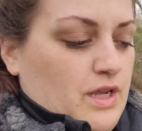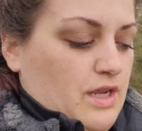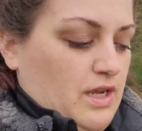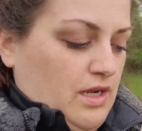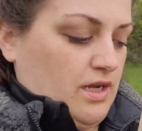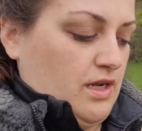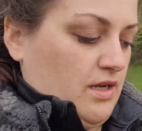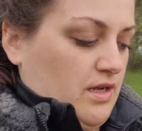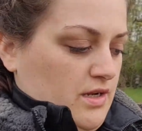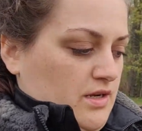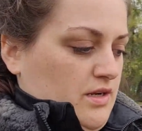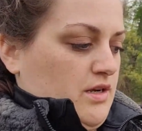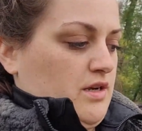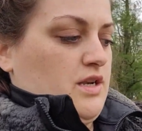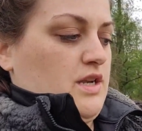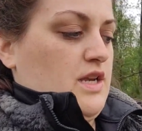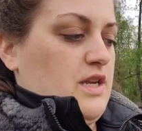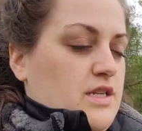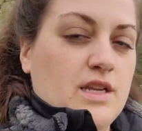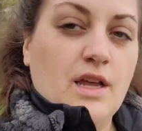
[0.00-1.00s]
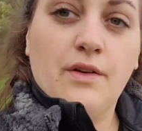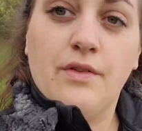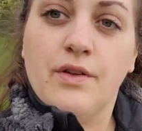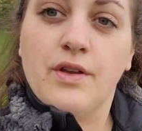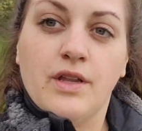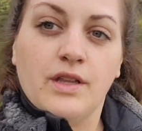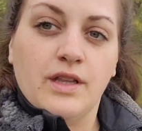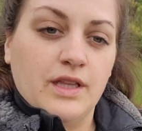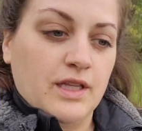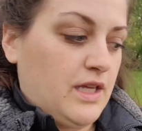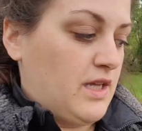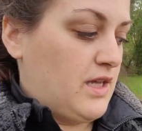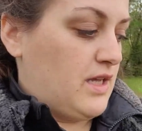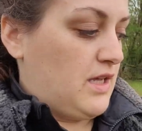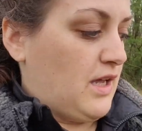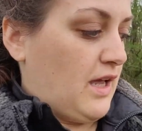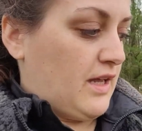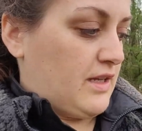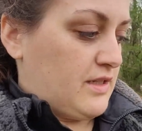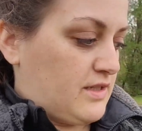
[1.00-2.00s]
and it definitely
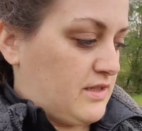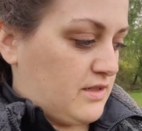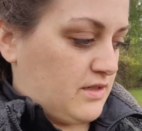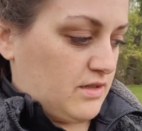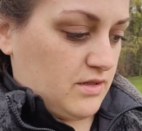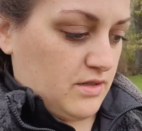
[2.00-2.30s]
has